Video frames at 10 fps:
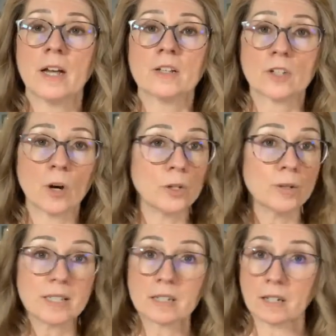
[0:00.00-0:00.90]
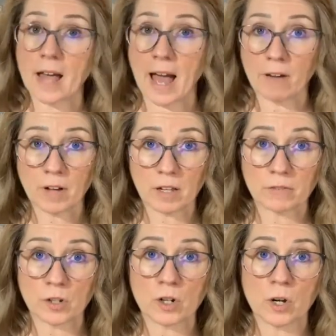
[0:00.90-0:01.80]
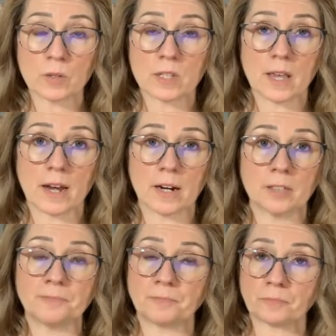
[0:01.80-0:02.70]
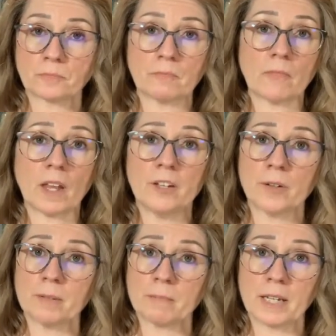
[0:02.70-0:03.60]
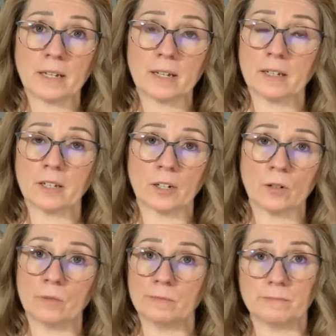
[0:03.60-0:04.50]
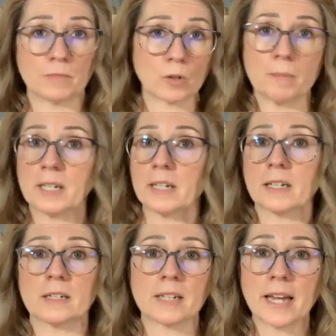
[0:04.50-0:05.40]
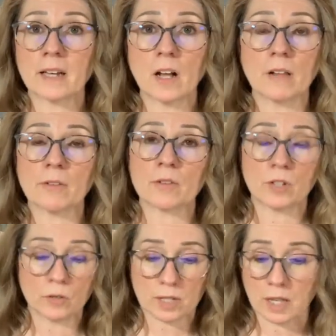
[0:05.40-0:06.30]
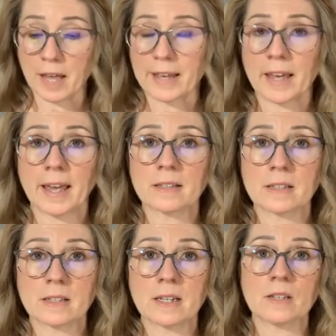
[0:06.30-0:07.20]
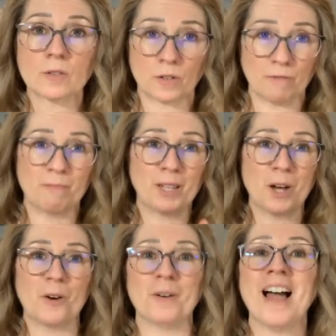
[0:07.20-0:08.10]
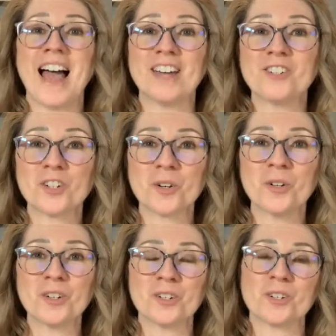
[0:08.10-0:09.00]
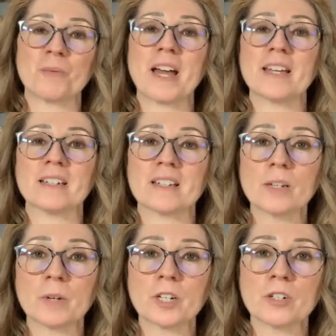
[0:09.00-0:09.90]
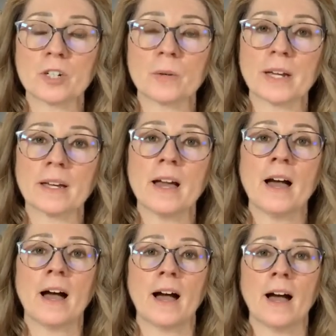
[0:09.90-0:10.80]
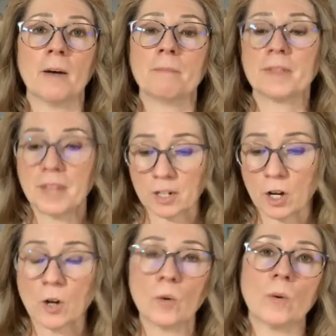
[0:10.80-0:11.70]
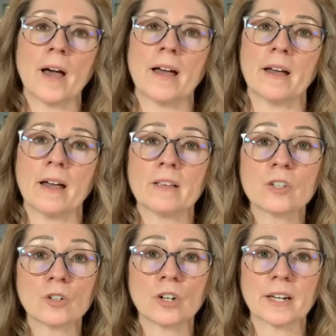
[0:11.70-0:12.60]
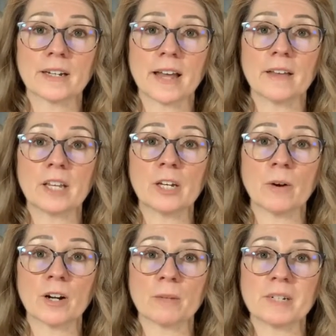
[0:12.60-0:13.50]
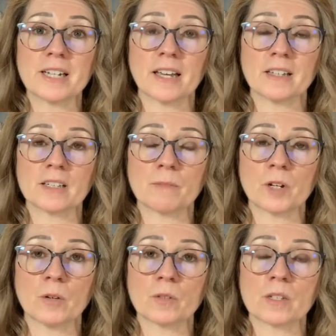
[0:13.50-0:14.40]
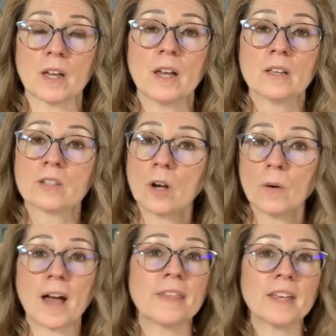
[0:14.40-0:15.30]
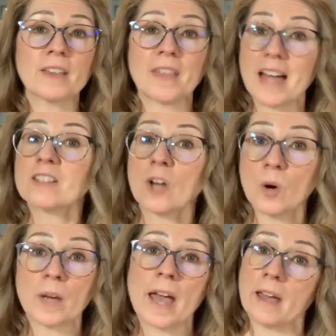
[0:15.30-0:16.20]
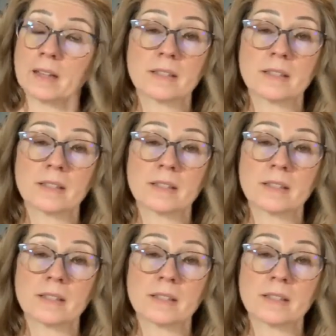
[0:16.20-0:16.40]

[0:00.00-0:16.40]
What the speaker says: So you can still have all of your notes there. You can be, scribbling and taking all of those notes the client can't see, sort of below head and shoulders, right, to see what you're doing. But they know as you're looking down that you are going to be taking some notes. So I think that's okay.